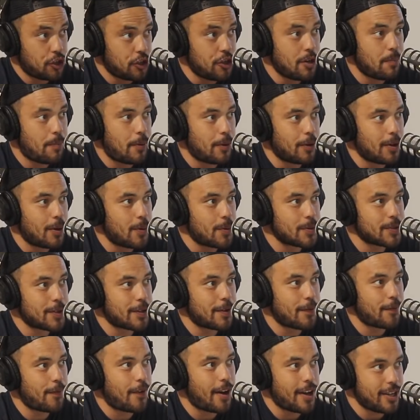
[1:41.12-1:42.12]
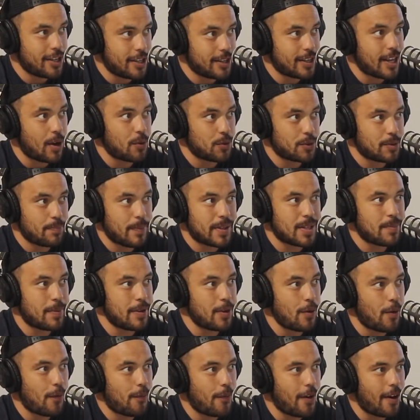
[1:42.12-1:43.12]
Junior Paulo was going to fight, that was meant to
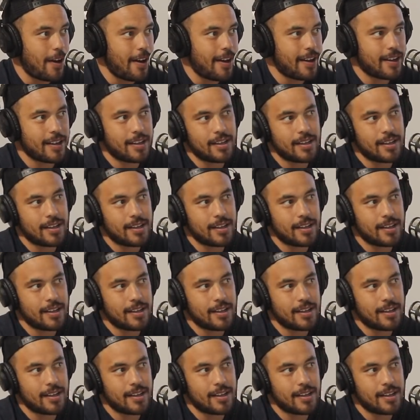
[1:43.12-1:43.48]
be your fight?